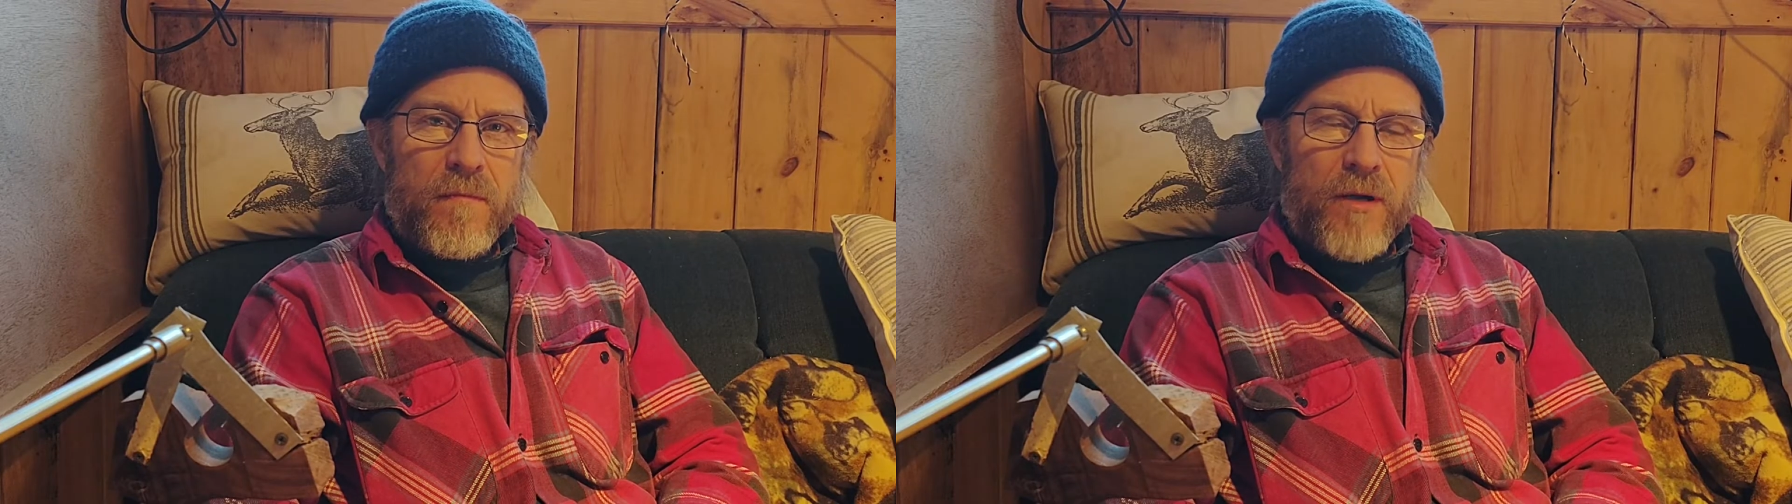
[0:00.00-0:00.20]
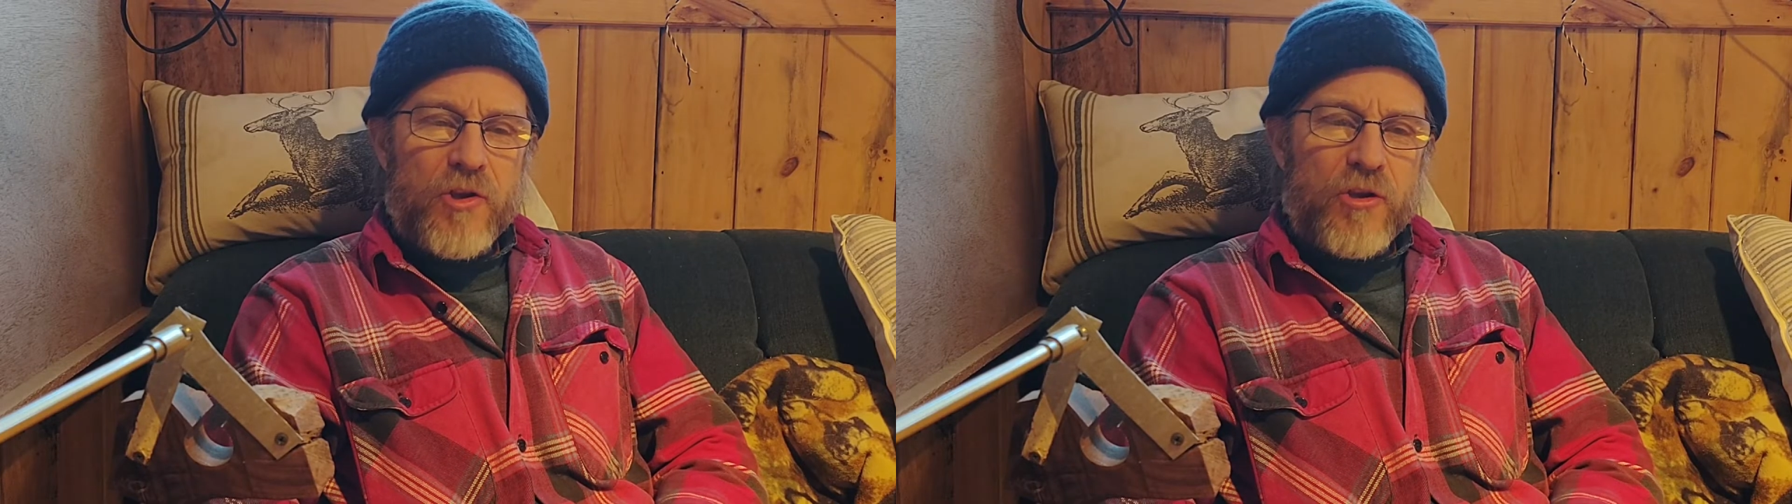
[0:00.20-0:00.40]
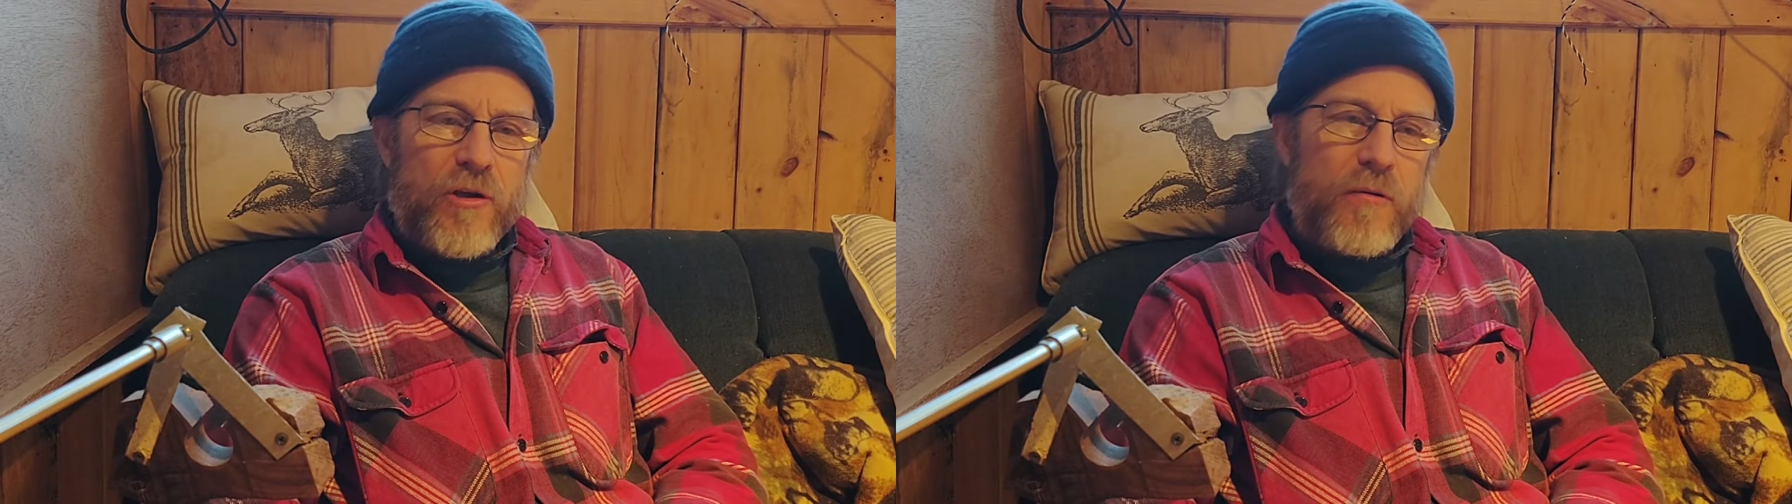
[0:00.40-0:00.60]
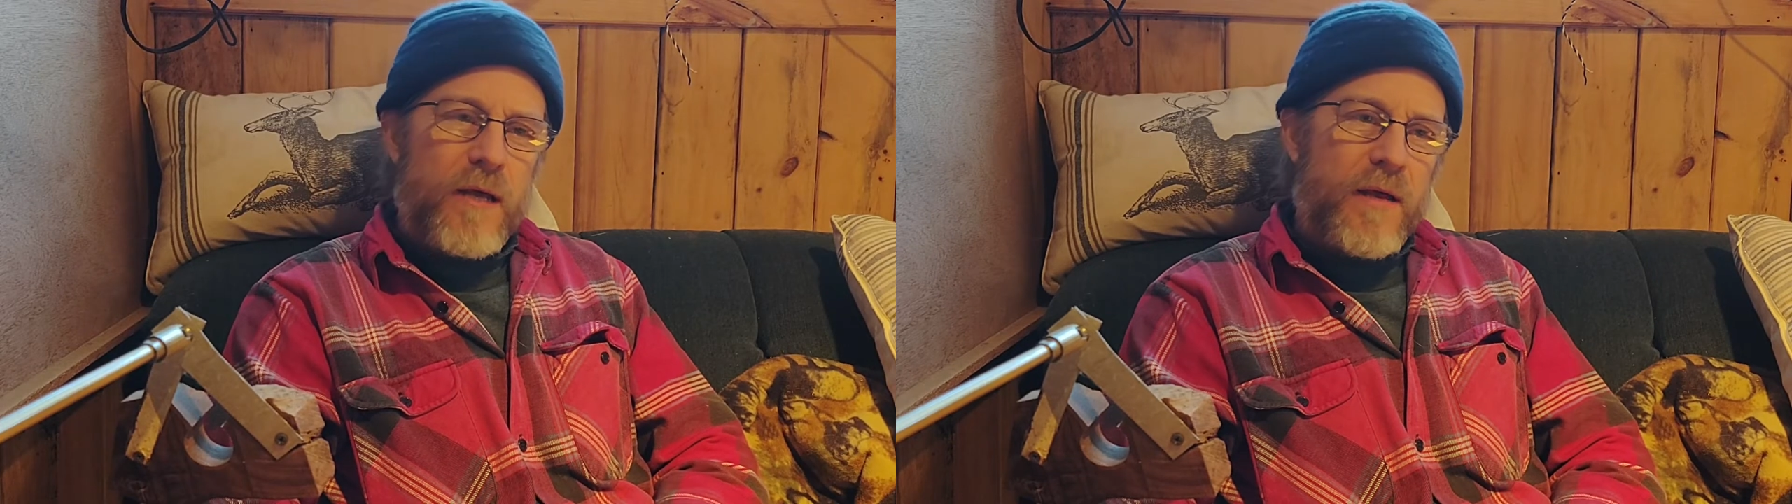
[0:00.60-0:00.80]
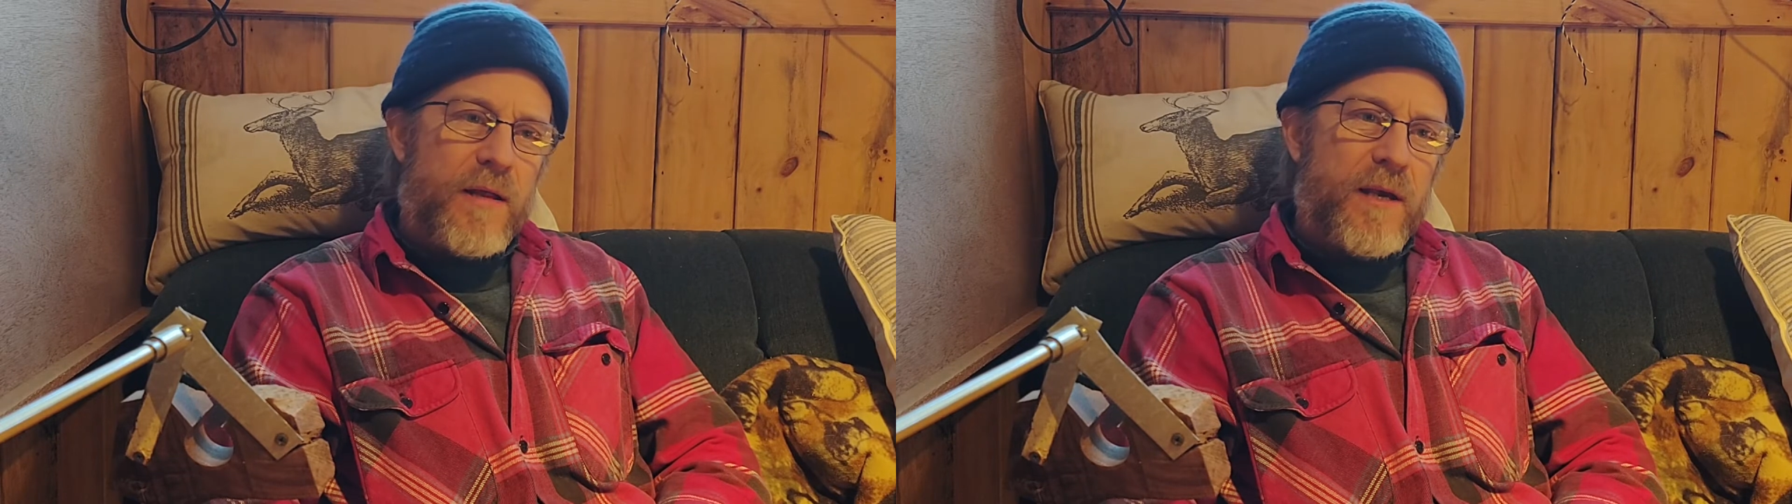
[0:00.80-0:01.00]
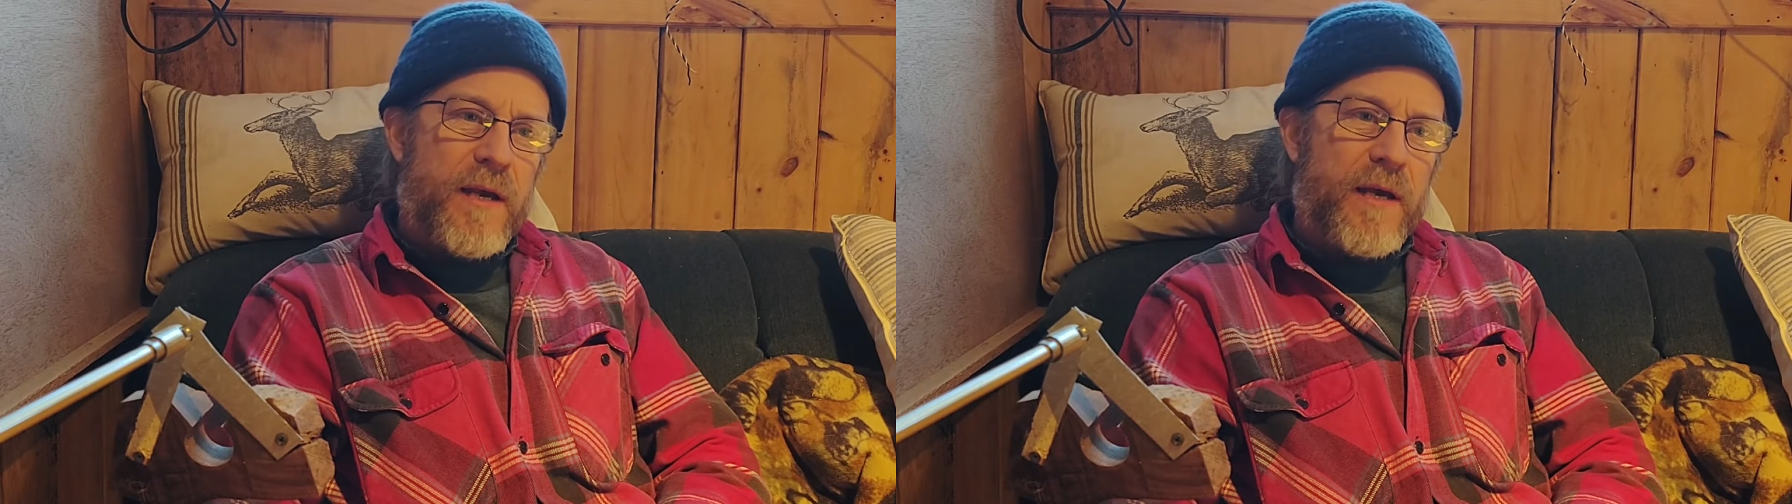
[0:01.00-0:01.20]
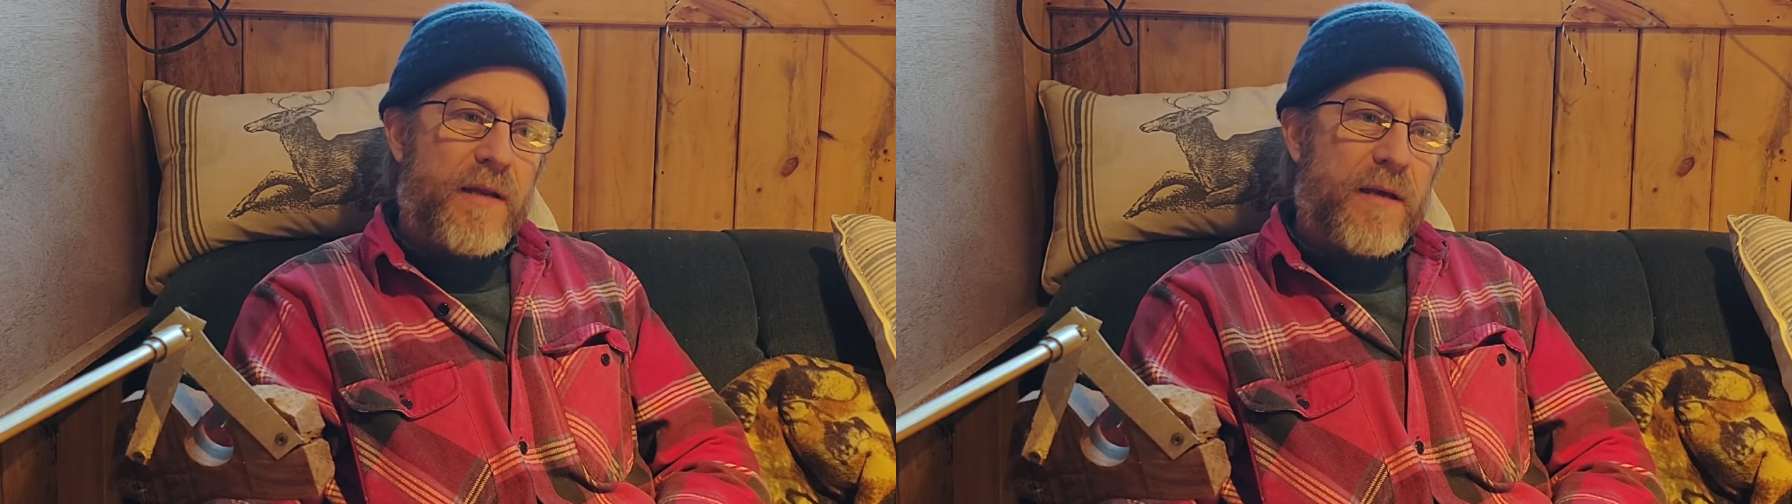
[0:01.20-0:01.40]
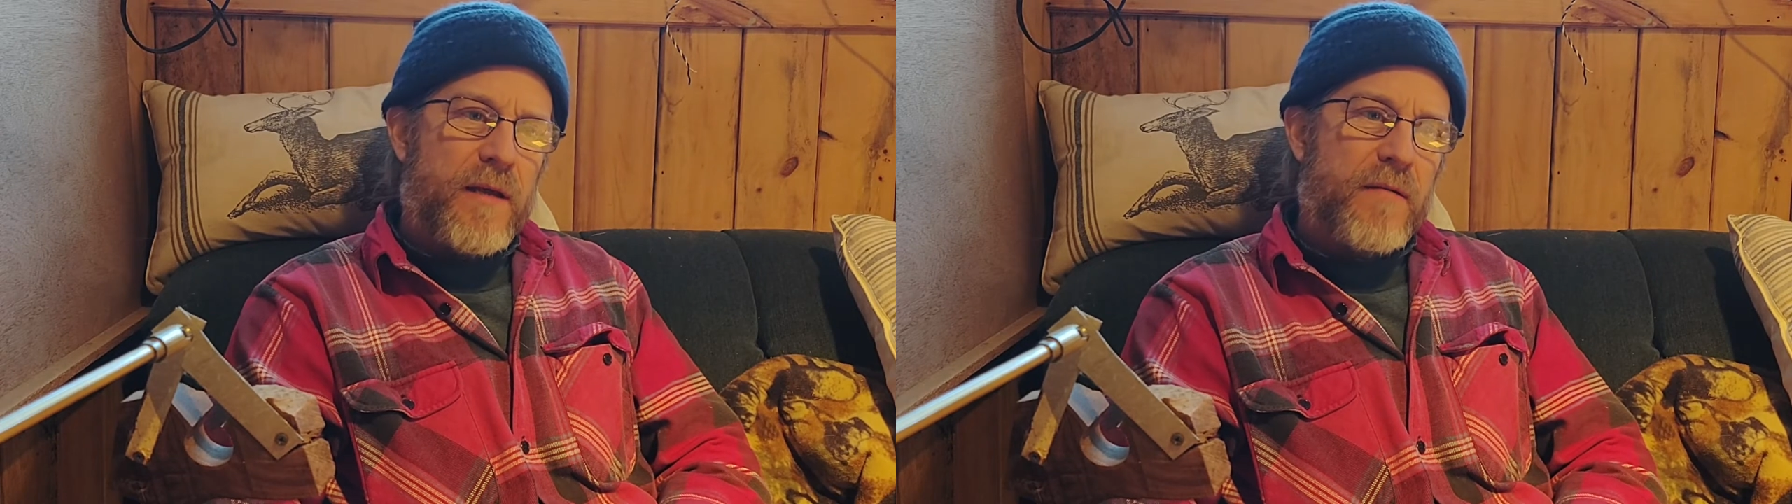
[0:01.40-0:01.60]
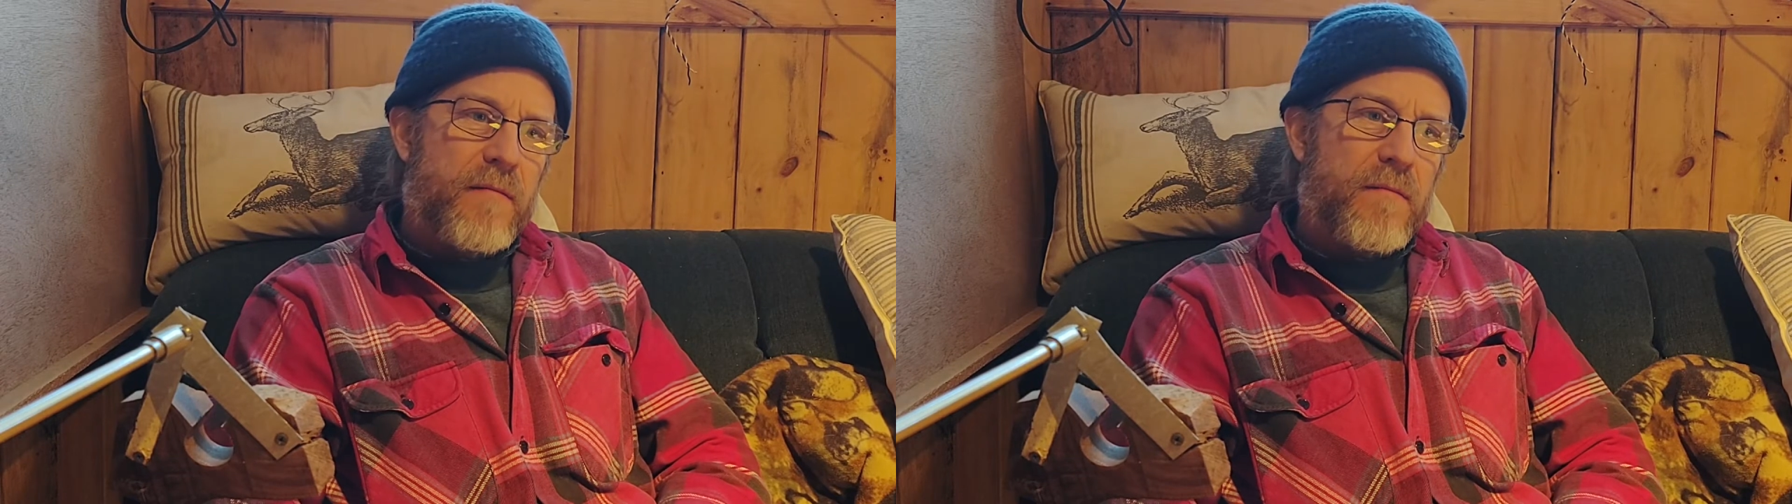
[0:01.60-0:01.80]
It should go without saying that